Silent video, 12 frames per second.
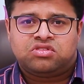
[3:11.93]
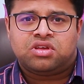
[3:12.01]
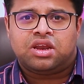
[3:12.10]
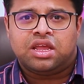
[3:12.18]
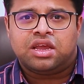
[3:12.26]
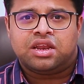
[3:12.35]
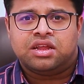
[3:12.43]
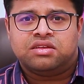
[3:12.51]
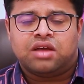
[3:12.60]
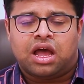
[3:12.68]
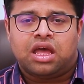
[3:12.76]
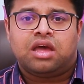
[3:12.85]

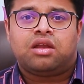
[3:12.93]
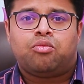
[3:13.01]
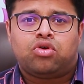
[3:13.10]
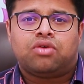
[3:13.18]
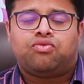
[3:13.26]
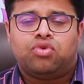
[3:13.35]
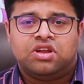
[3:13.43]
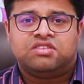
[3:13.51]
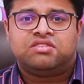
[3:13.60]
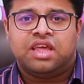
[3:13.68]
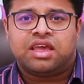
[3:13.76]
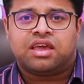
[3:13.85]
of food is
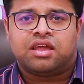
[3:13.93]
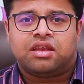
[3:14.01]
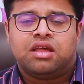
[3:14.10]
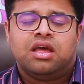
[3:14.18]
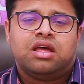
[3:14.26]
taken